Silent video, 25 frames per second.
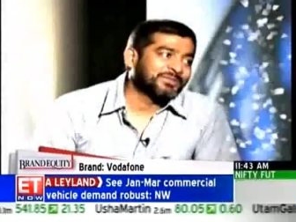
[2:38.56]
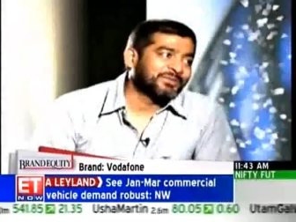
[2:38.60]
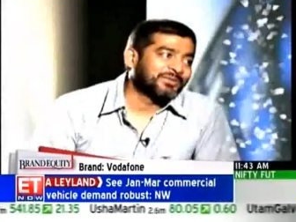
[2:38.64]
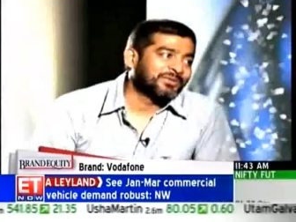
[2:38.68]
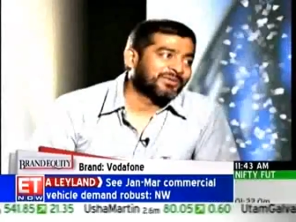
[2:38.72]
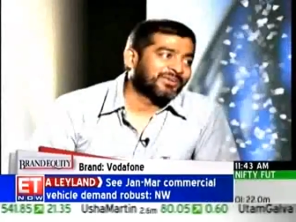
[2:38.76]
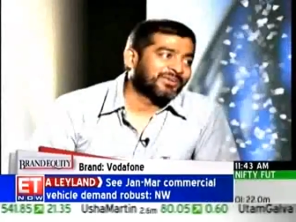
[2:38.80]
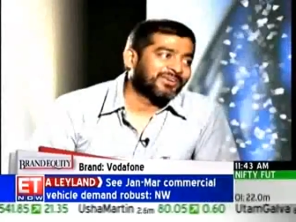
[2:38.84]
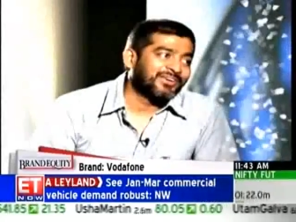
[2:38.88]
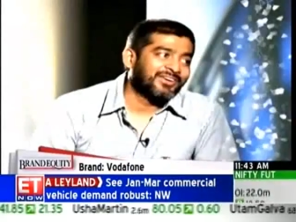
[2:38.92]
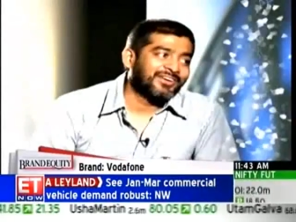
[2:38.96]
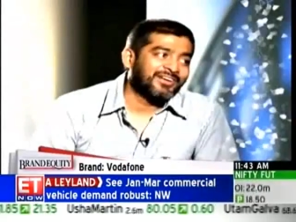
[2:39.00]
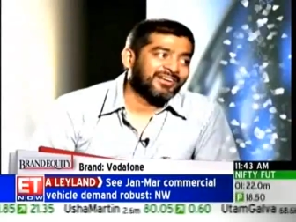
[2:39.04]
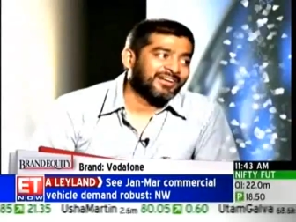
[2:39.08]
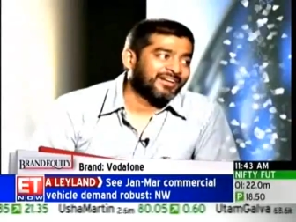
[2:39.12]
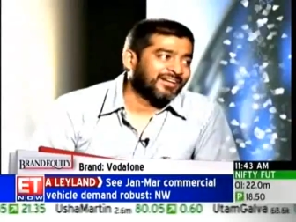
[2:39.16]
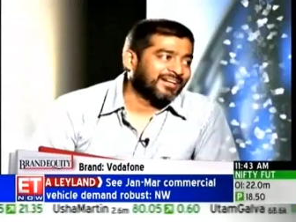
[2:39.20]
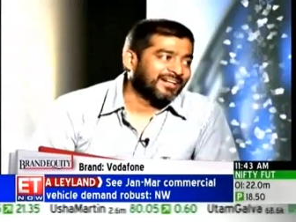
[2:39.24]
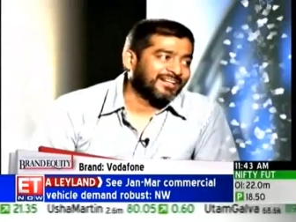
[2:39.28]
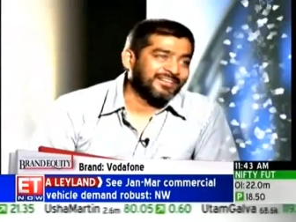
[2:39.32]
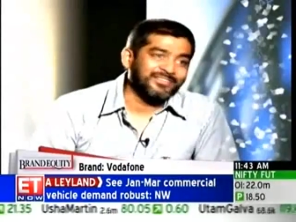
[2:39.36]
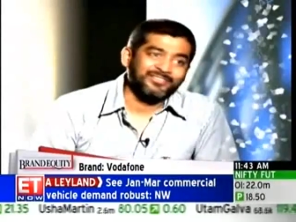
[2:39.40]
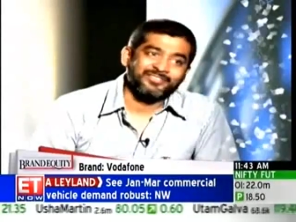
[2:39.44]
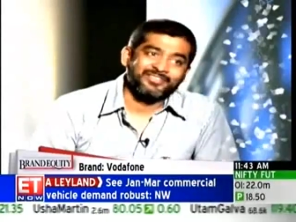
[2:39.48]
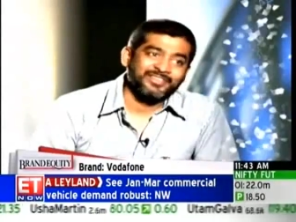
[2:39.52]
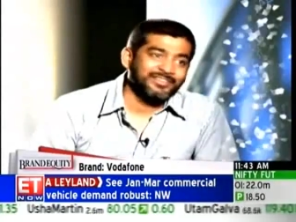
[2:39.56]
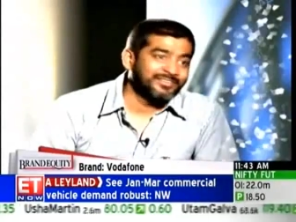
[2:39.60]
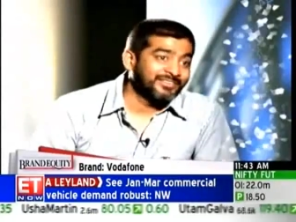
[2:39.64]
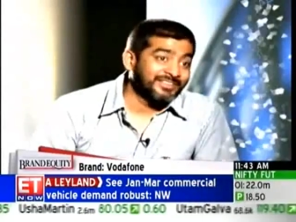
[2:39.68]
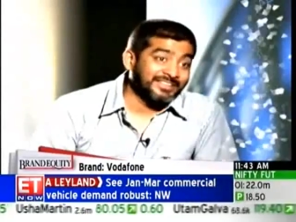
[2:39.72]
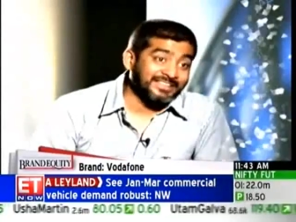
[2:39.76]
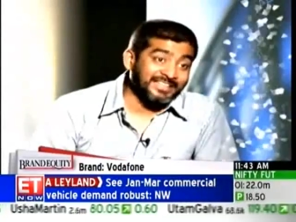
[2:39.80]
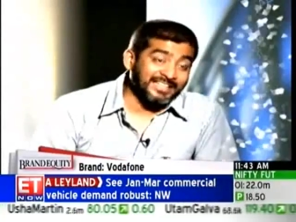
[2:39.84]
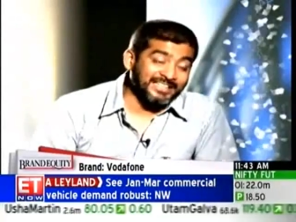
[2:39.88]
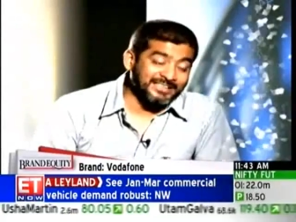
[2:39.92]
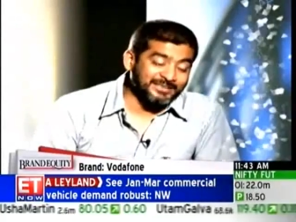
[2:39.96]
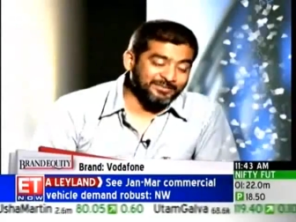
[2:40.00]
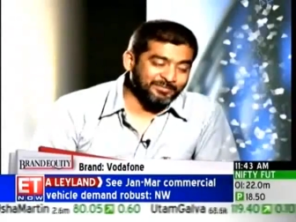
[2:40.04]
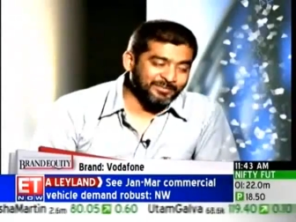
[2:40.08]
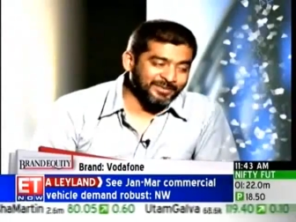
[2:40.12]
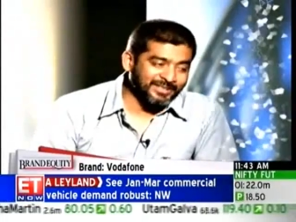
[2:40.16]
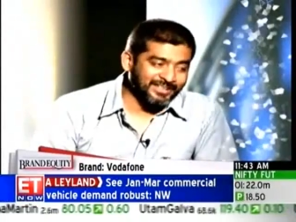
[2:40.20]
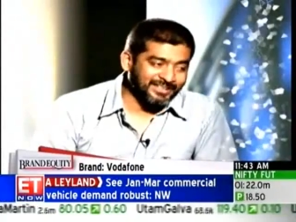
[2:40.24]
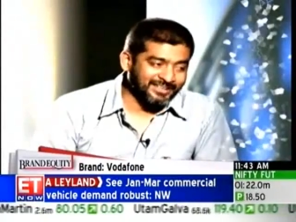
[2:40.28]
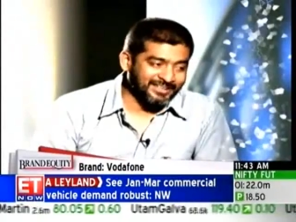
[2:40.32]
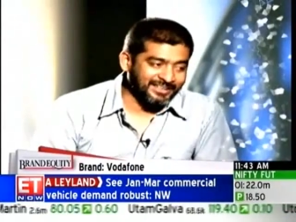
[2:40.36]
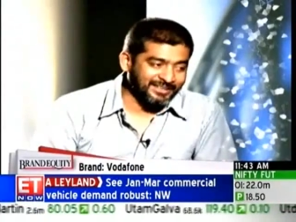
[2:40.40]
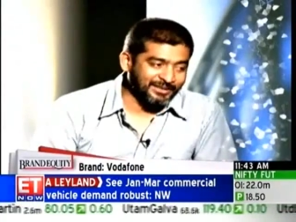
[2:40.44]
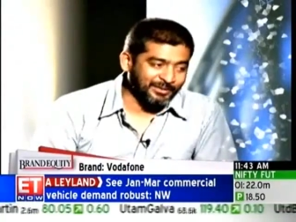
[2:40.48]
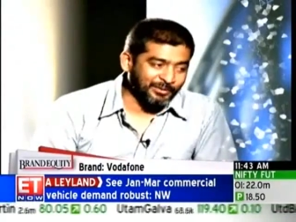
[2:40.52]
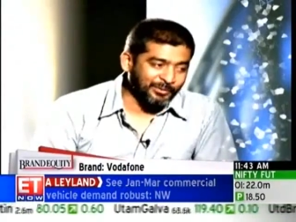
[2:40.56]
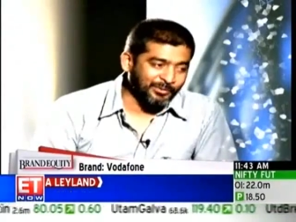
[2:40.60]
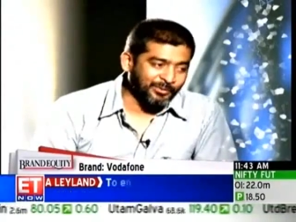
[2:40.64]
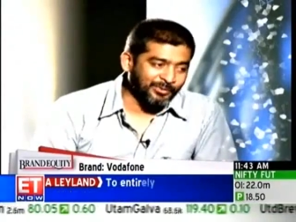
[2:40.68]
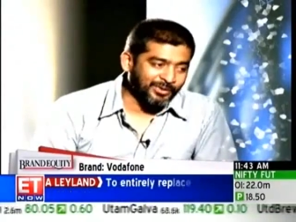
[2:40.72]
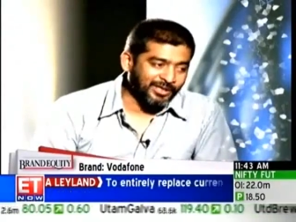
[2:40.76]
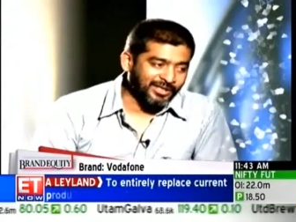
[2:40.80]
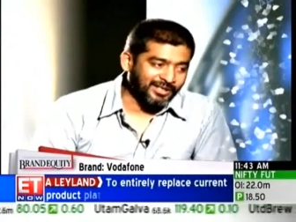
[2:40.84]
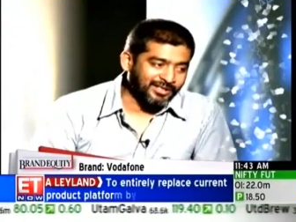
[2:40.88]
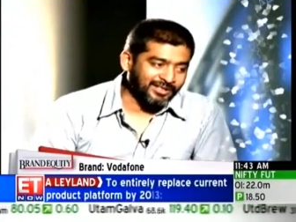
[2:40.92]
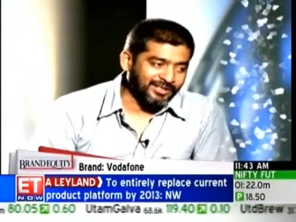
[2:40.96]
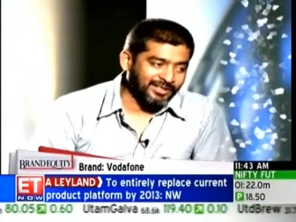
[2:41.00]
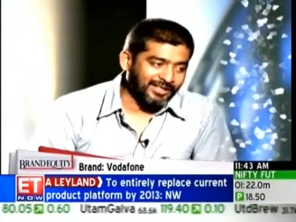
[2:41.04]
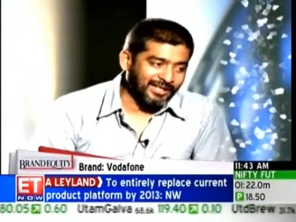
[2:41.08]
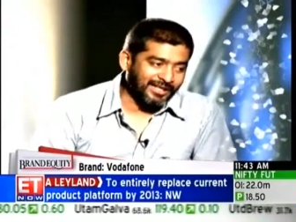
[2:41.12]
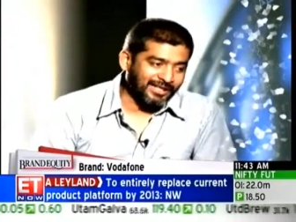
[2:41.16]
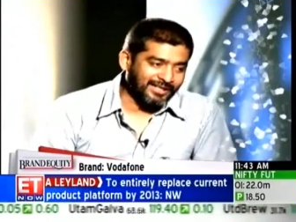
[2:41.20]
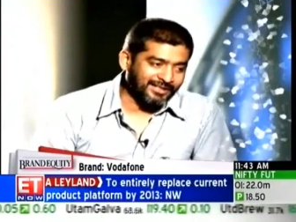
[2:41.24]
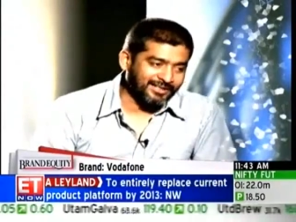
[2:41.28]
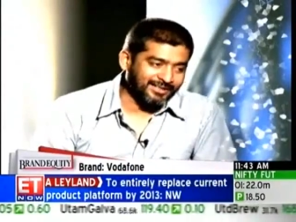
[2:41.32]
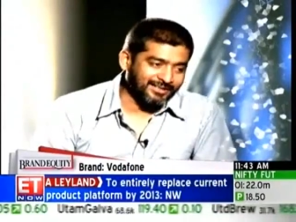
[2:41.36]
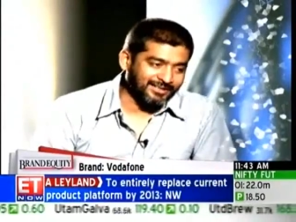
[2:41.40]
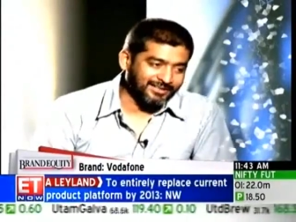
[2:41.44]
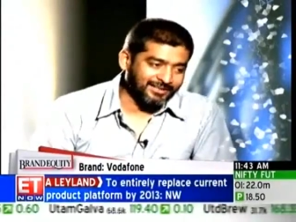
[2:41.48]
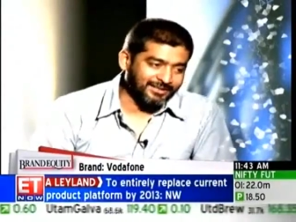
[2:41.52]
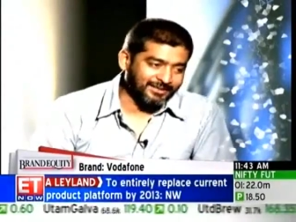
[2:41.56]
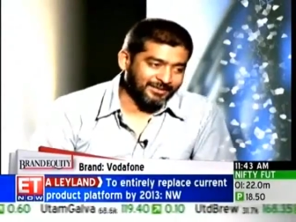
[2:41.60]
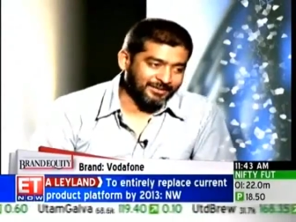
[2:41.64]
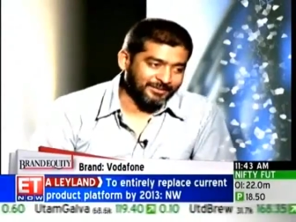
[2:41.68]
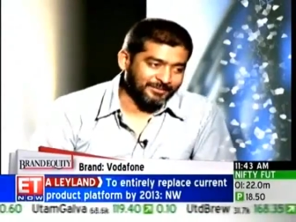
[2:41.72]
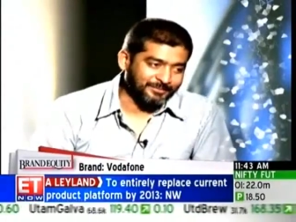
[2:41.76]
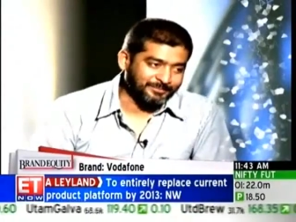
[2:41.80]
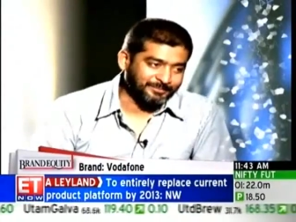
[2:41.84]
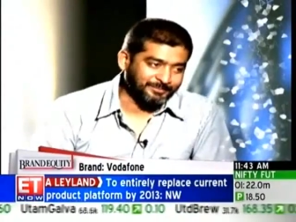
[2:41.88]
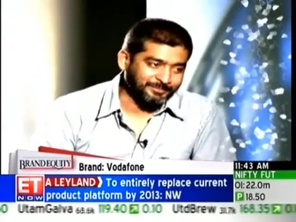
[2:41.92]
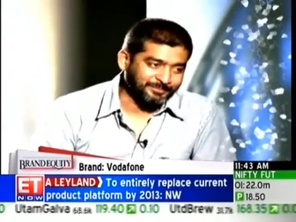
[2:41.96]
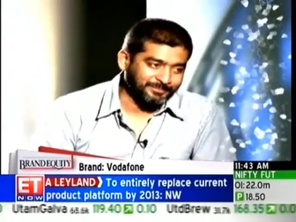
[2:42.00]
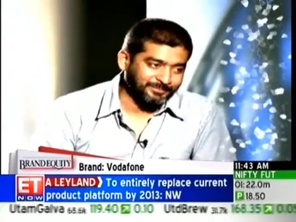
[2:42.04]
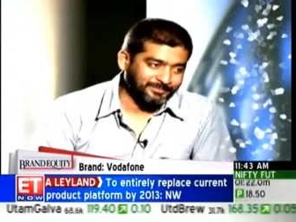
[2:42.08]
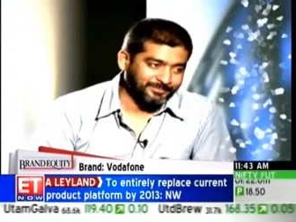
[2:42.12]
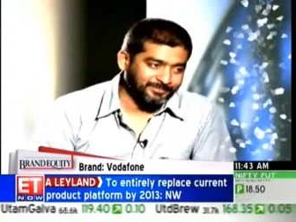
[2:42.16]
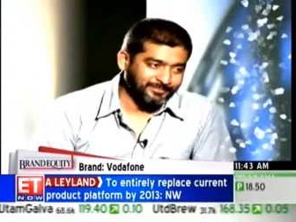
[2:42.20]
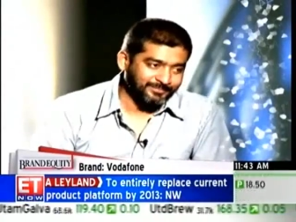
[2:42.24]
so uh, we were desperate in Goa and um,